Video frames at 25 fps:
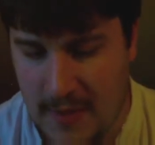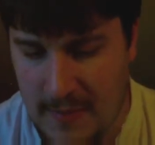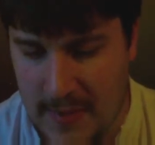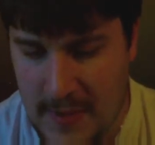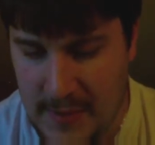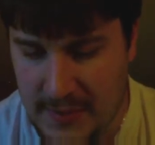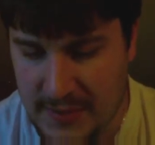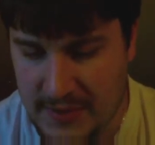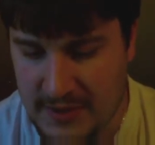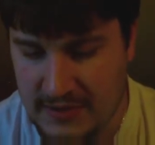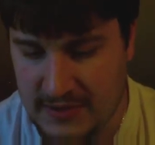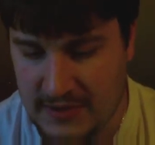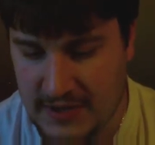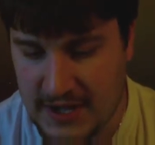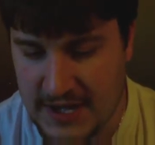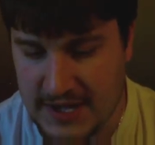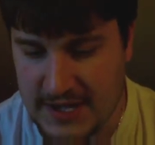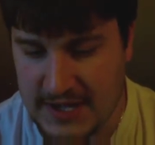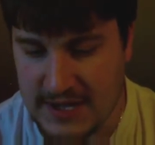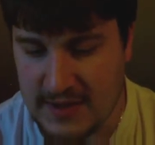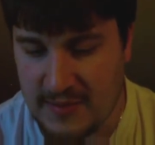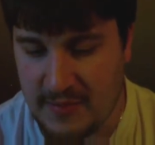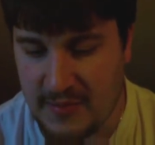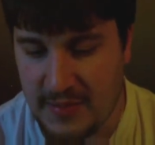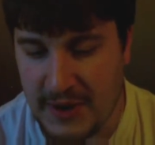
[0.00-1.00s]
why people don't
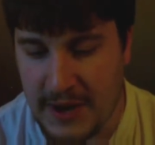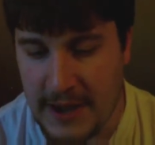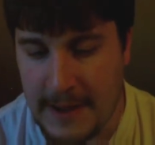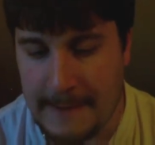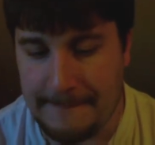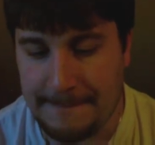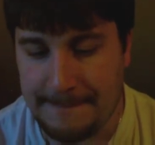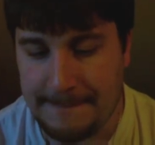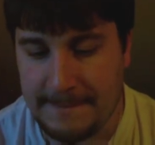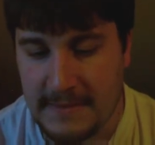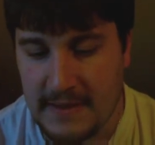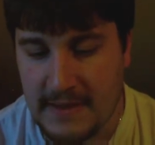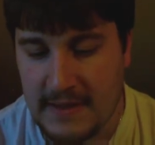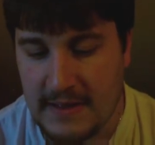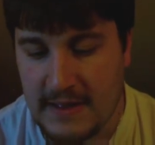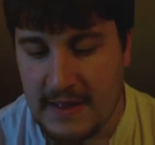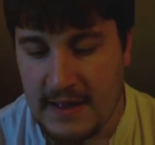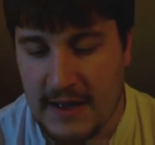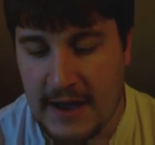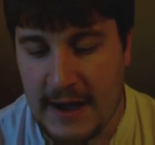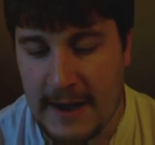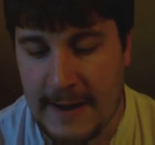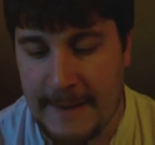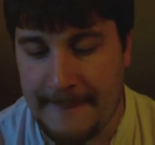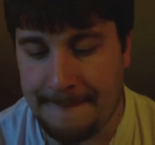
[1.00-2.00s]
like it, but
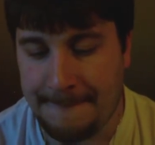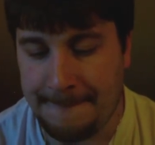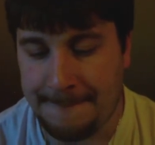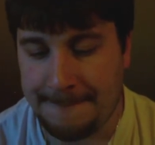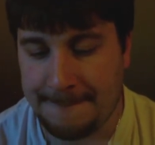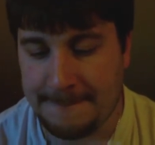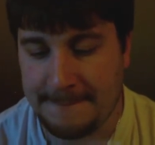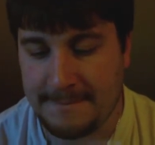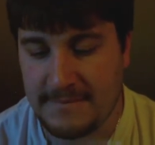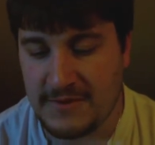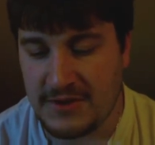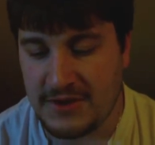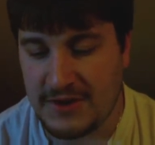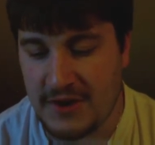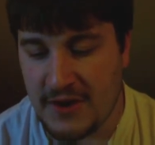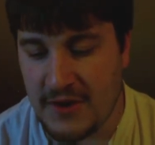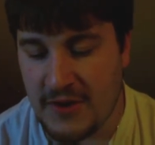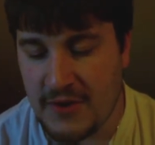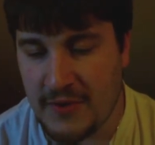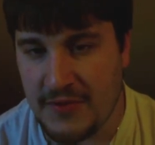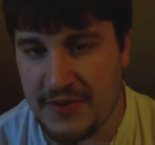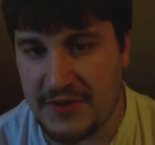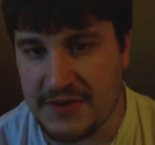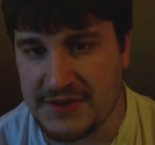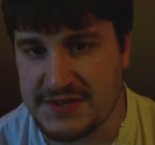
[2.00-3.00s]
um, you
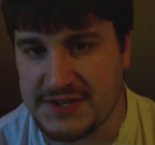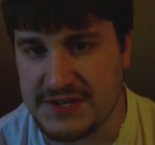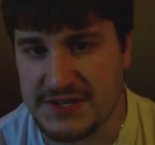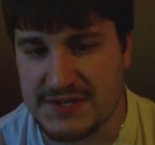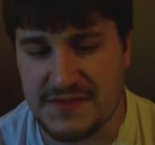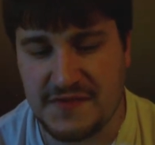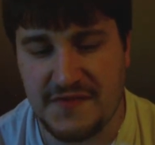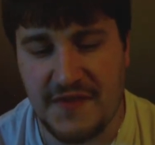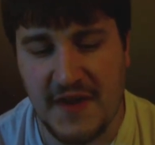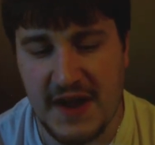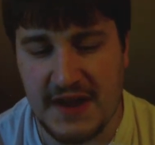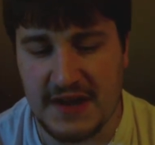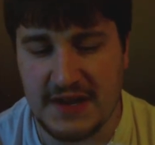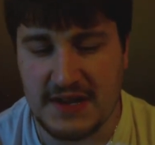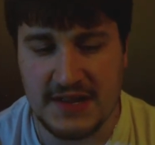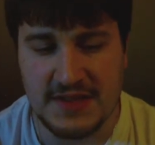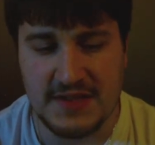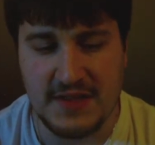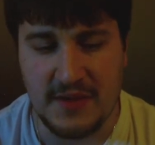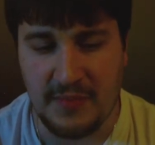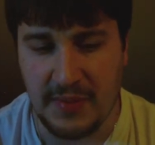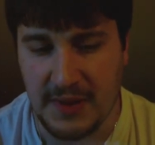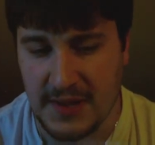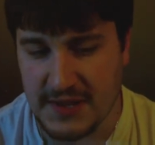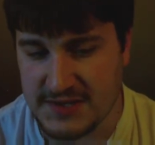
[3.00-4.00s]
know, there's this fight
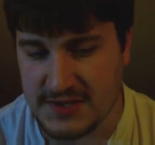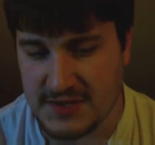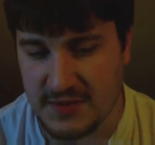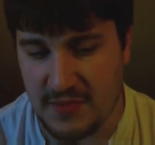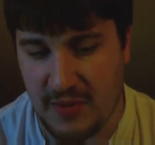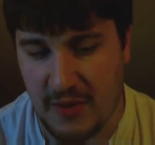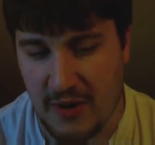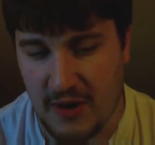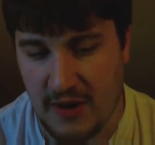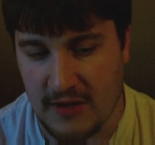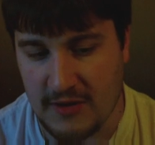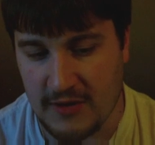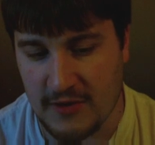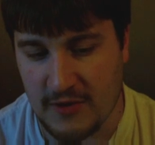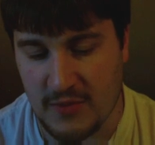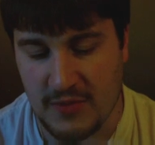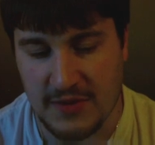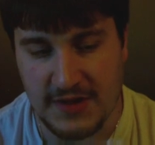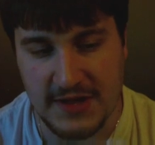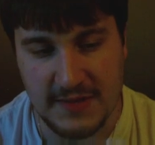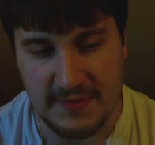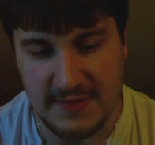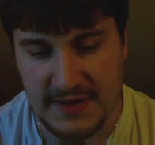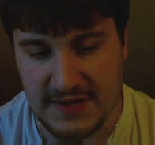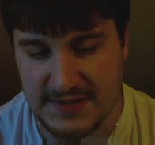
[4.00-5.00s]
in the pizza parlor
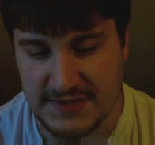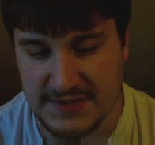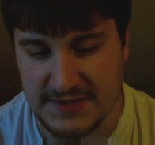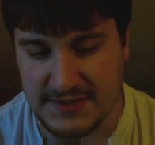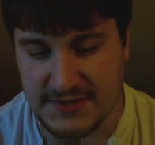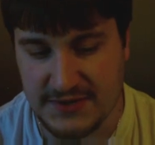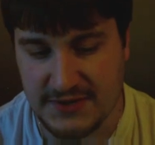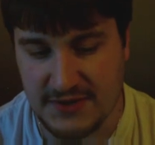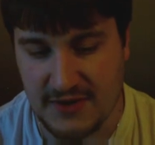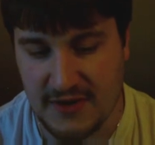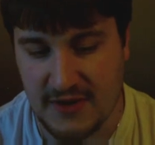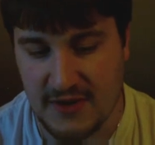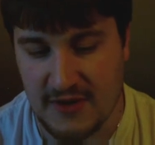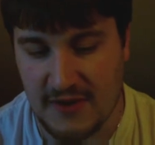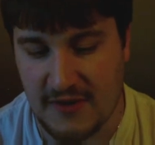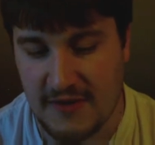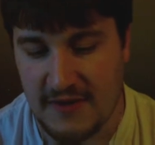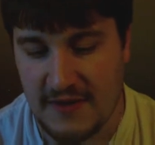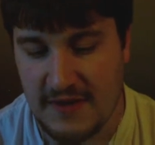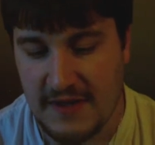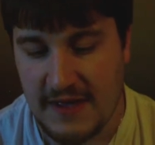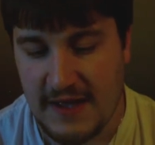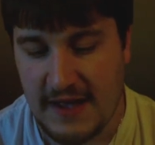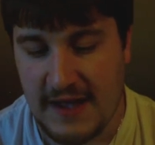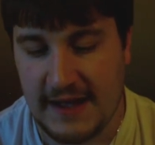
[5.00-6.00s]
where they meet this girl,
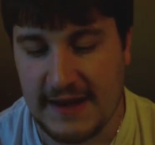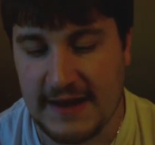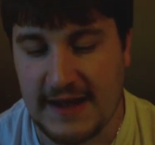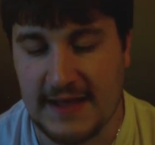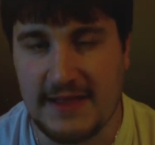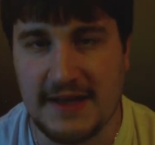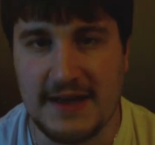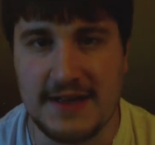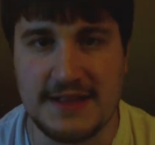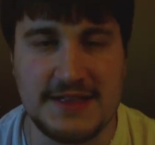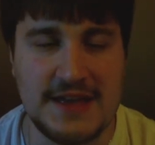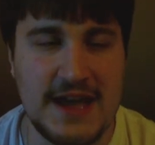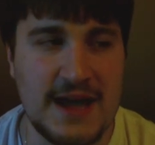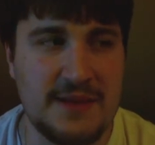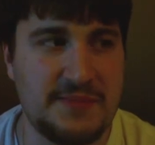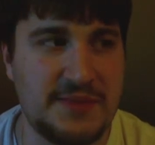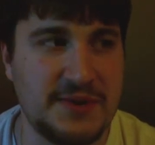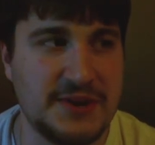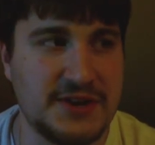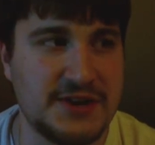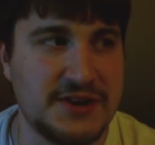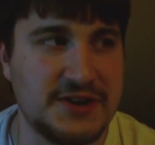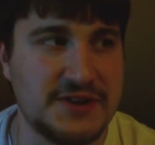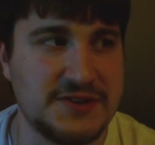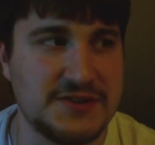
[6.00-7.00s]
and I like that
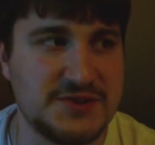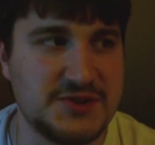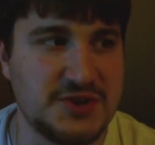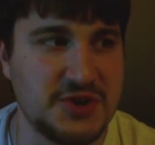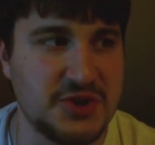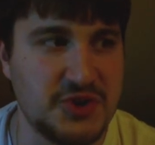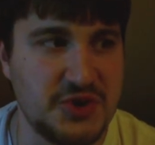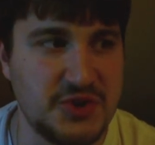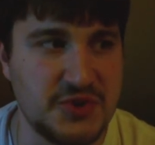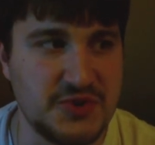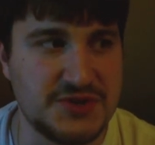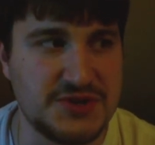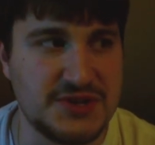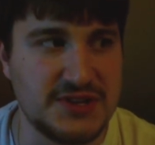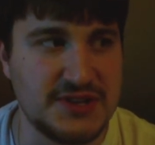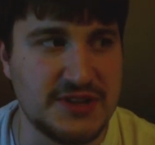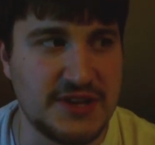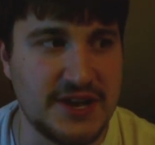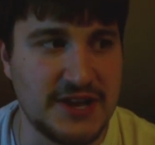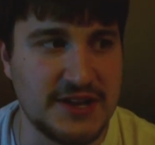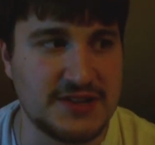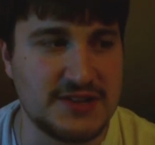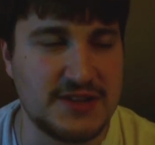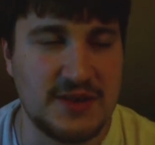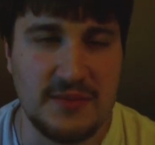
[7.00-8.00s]
because they're using
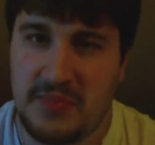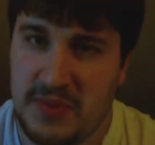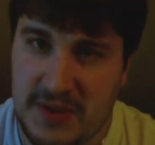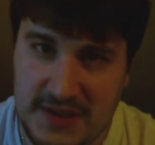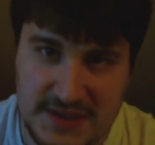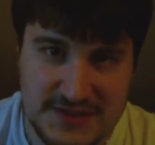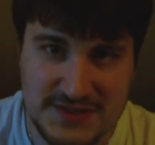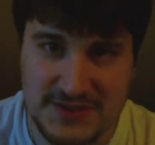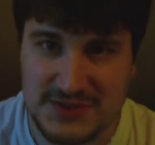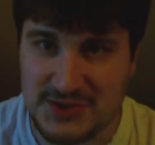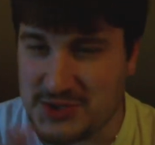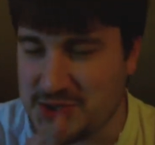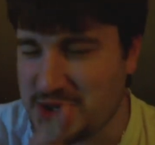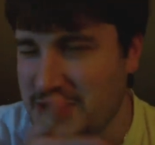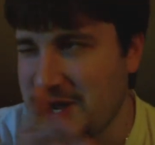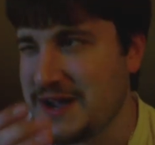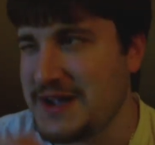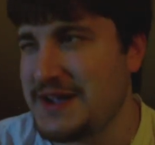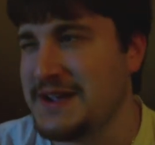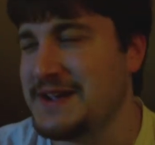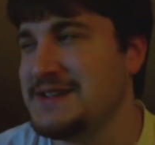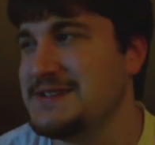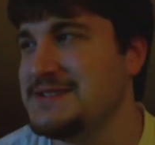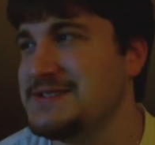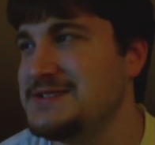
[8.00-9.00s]
like the pizza
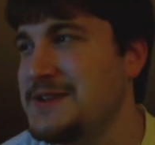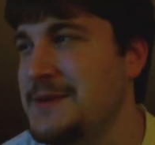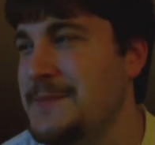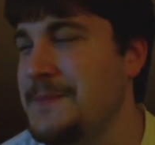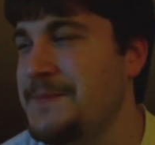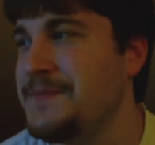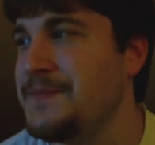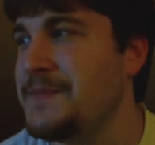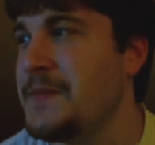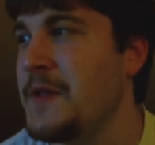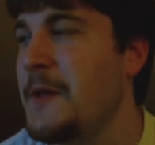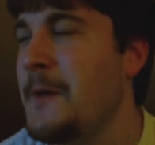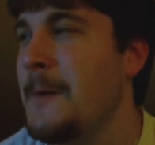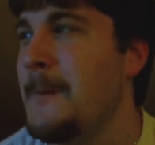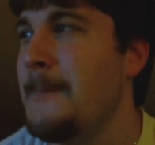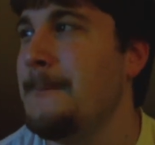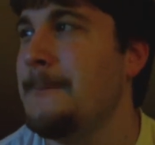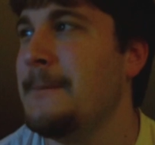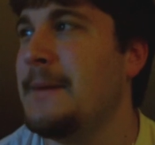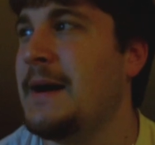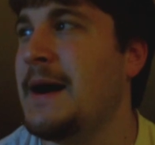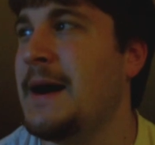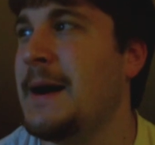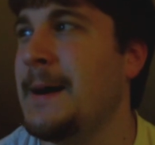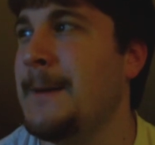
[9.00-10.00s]
trays and
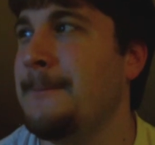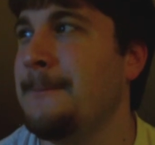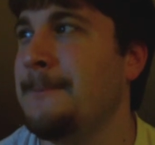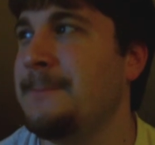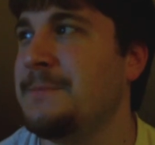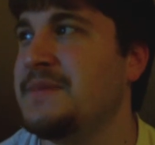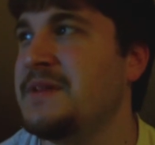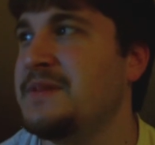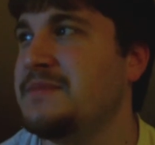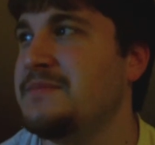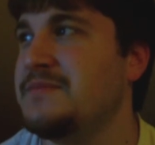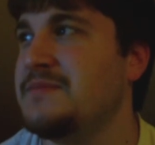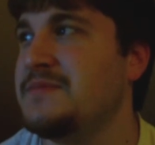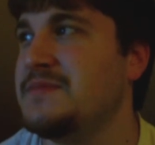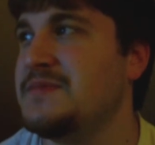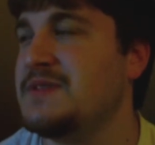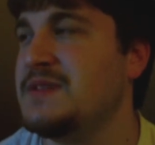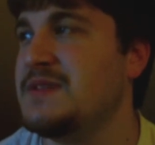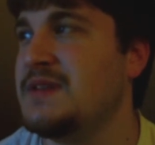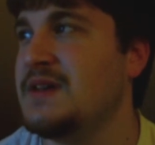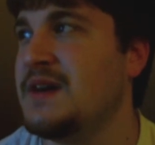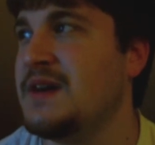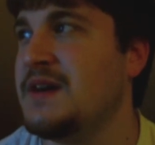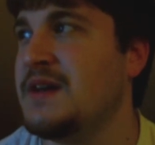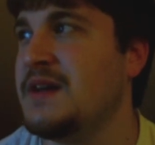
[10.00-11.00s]
um, the,
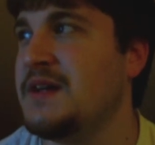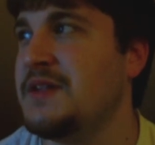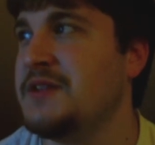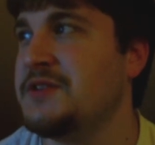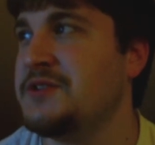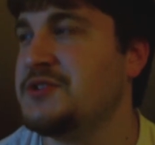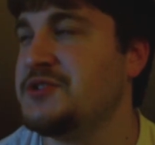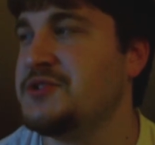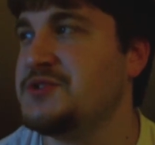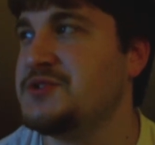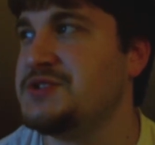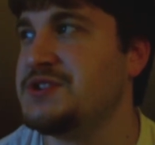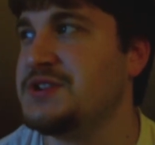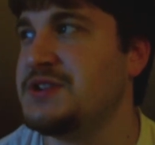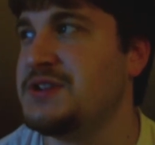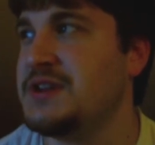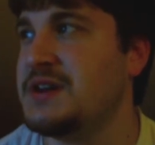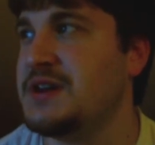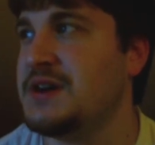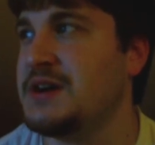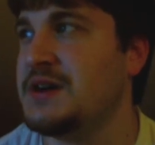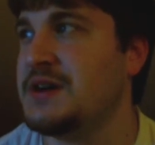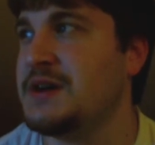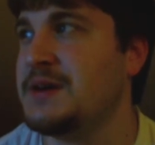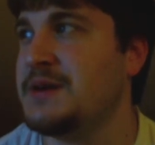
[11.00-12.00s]
uh, they're using a,
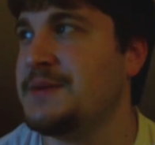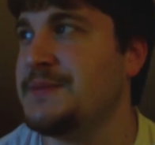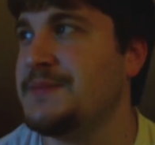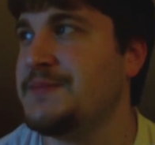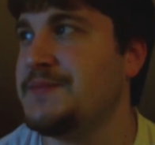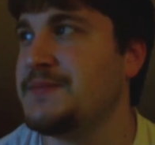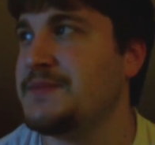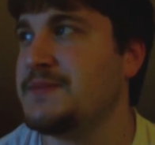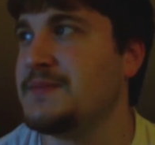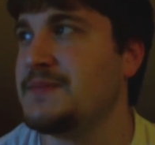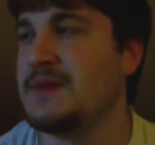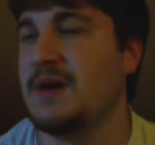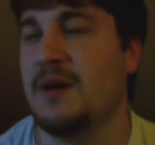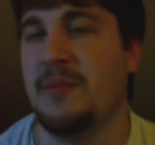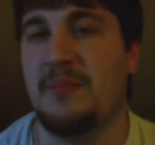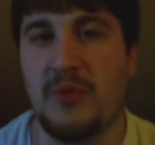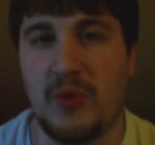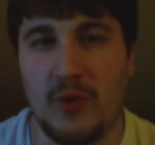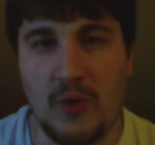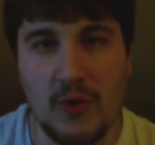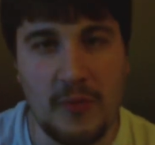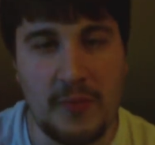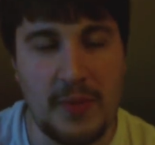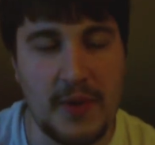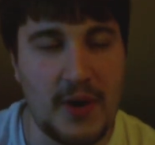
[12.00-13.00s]
uh, a
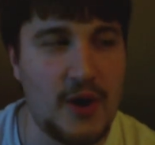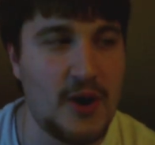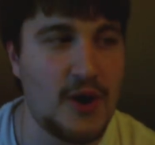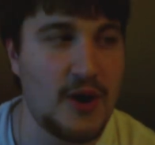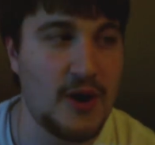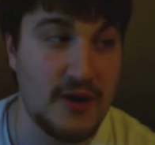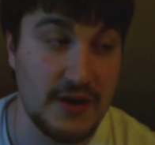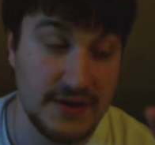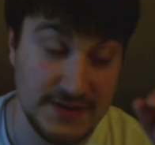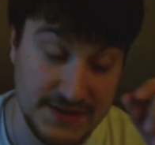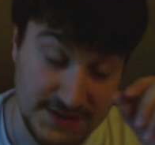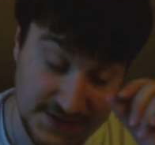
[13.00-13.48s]
pool ball